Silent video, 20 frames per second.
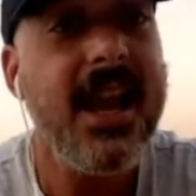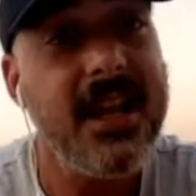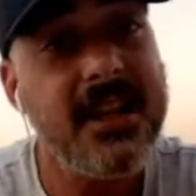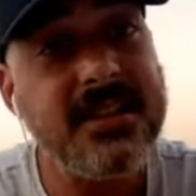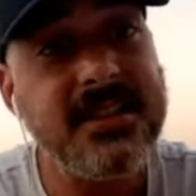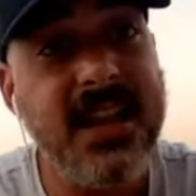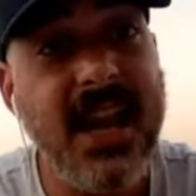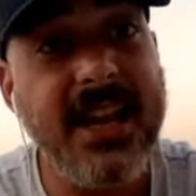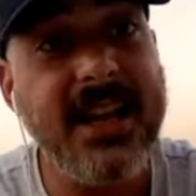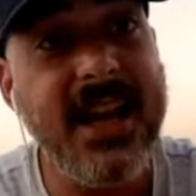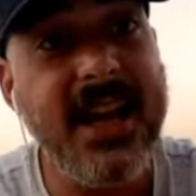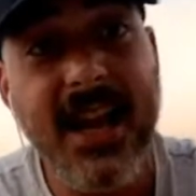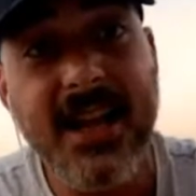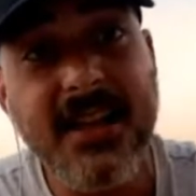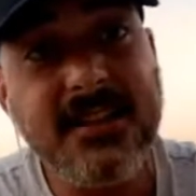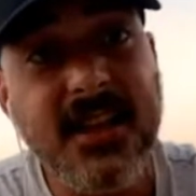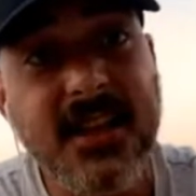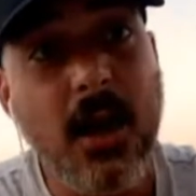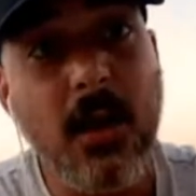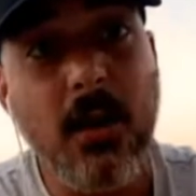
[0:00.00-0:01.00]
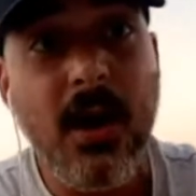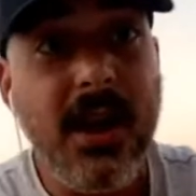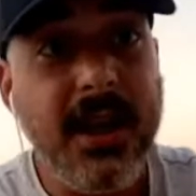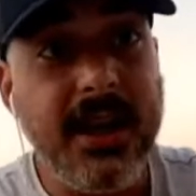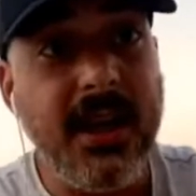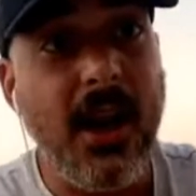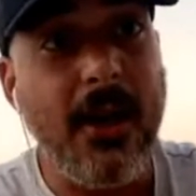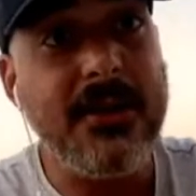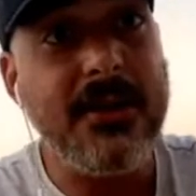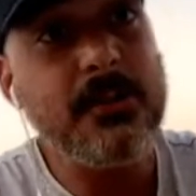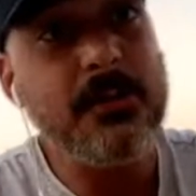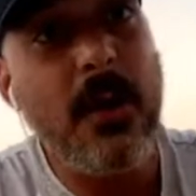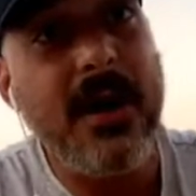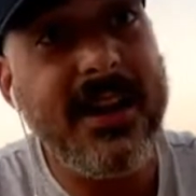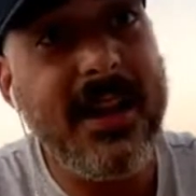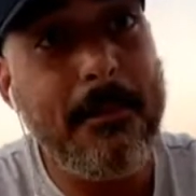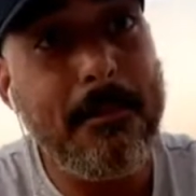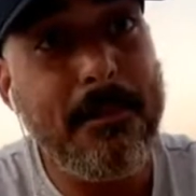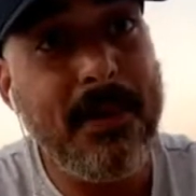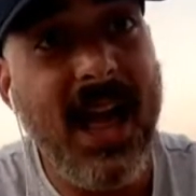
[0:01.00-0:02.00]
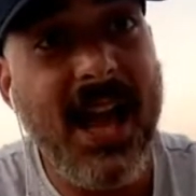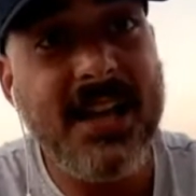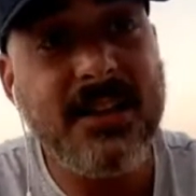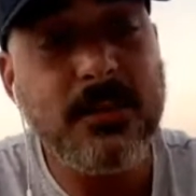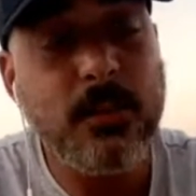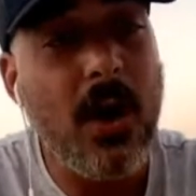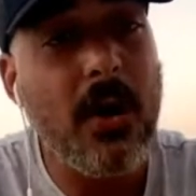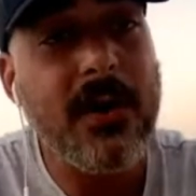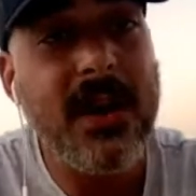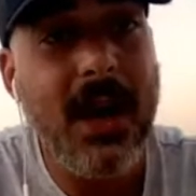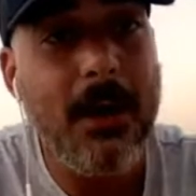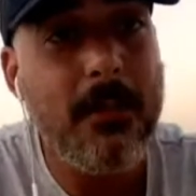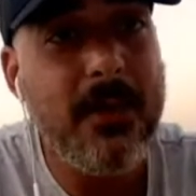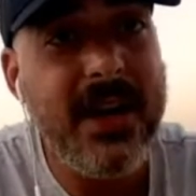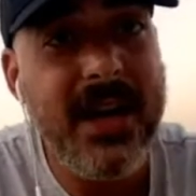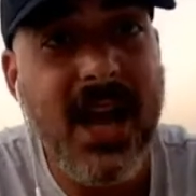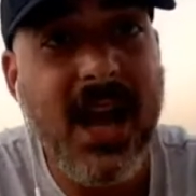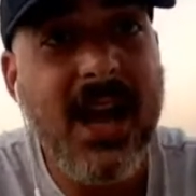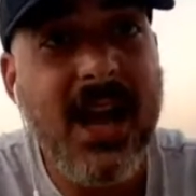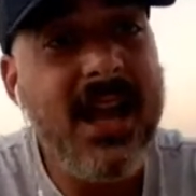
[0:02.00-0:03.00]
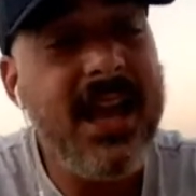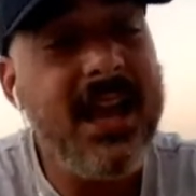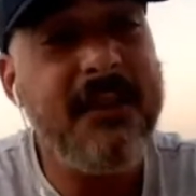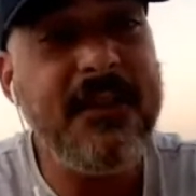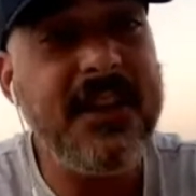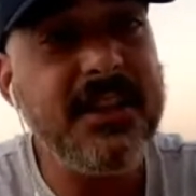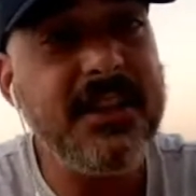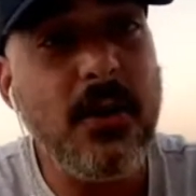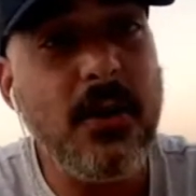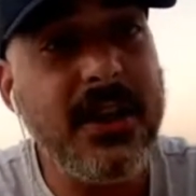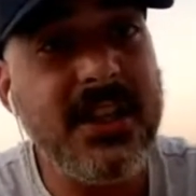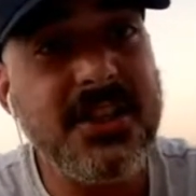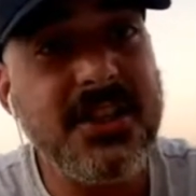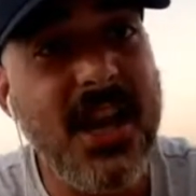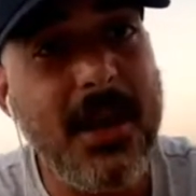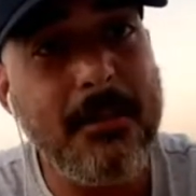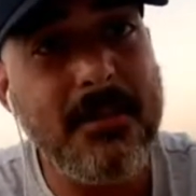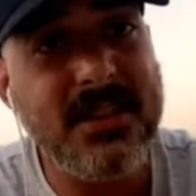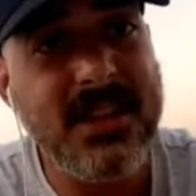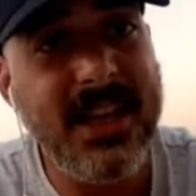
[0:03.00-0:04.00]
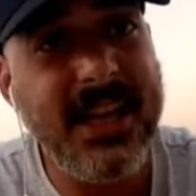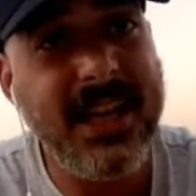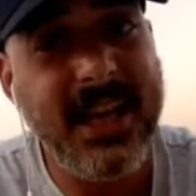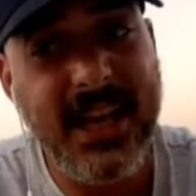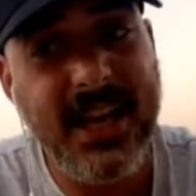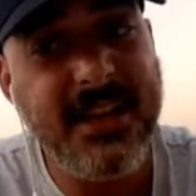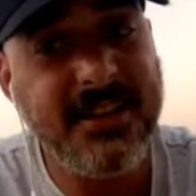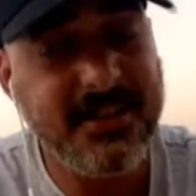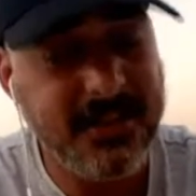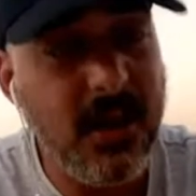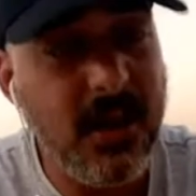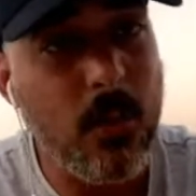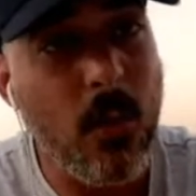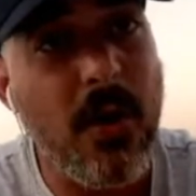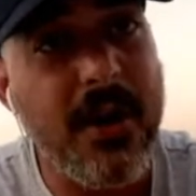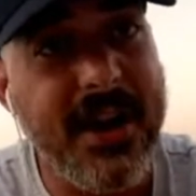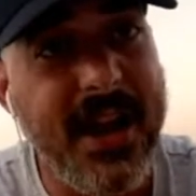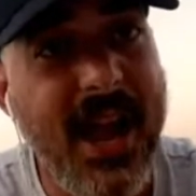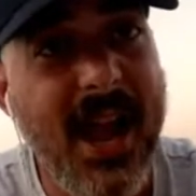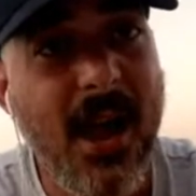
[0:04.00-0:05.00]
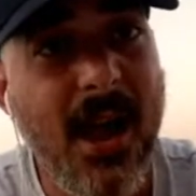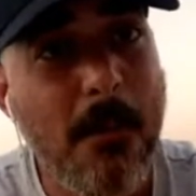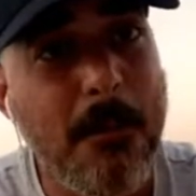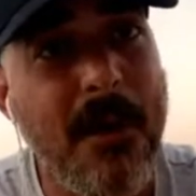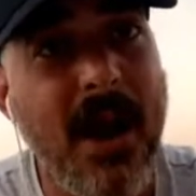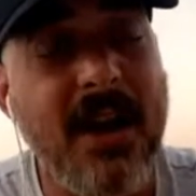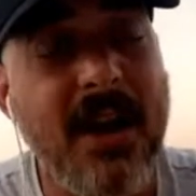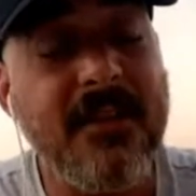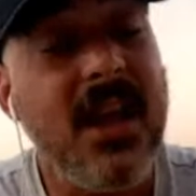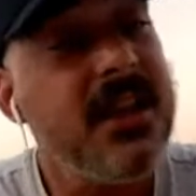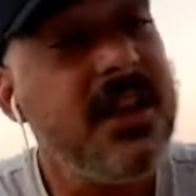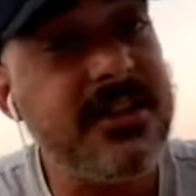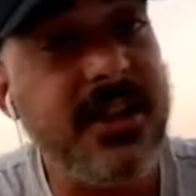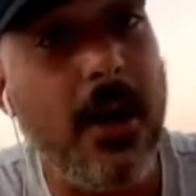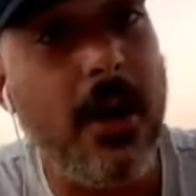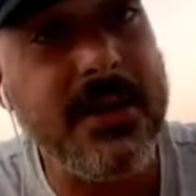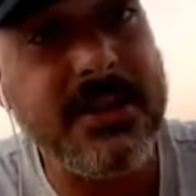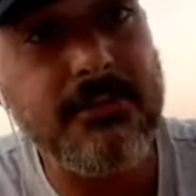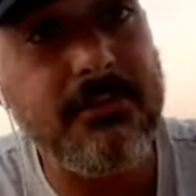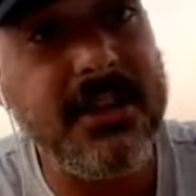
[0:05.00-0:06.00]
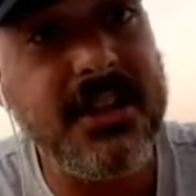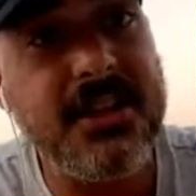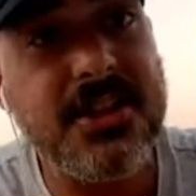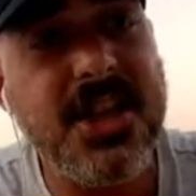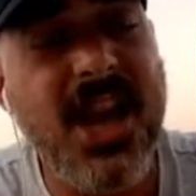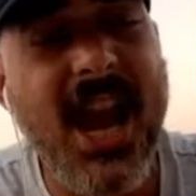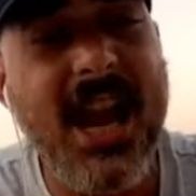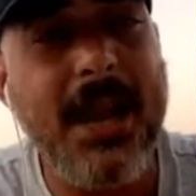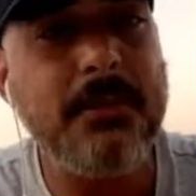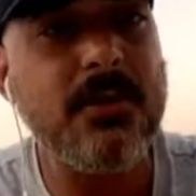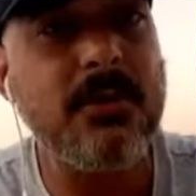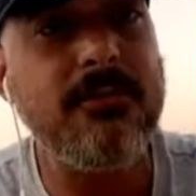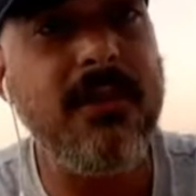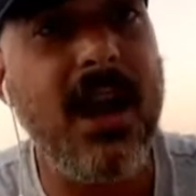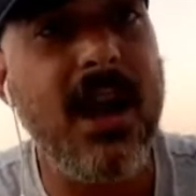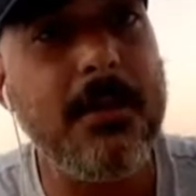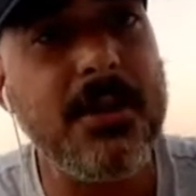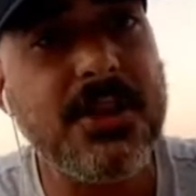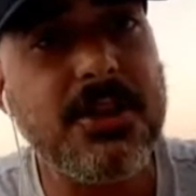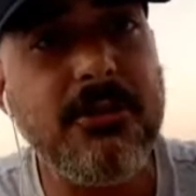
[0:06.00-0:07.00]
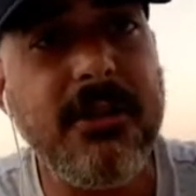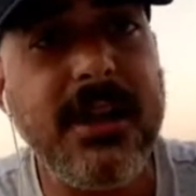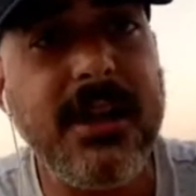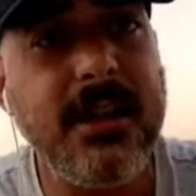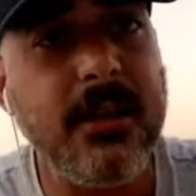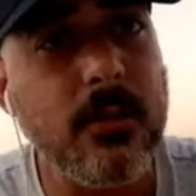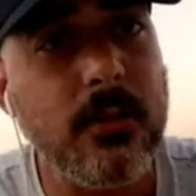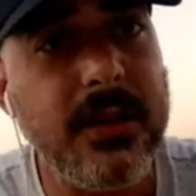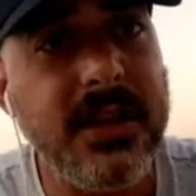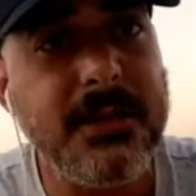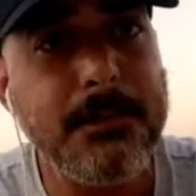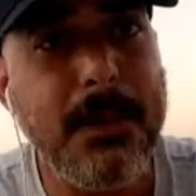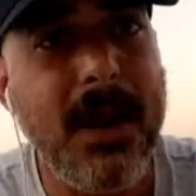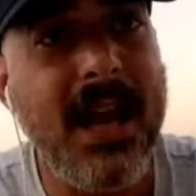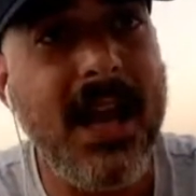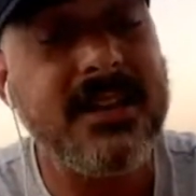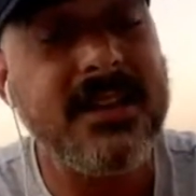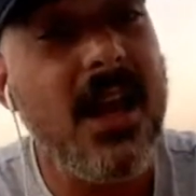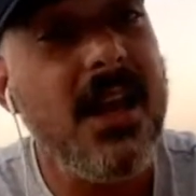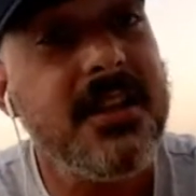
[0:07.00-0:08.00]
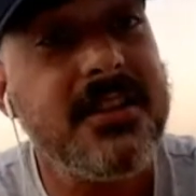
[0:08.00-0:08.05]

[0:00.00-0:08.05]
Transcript: He's saying that Enzo, you know, he's one of them players, World Cup winner. If he's not in the Champions League, he's going to want out, bruv. So is Reece James with Real Madrid and all these players.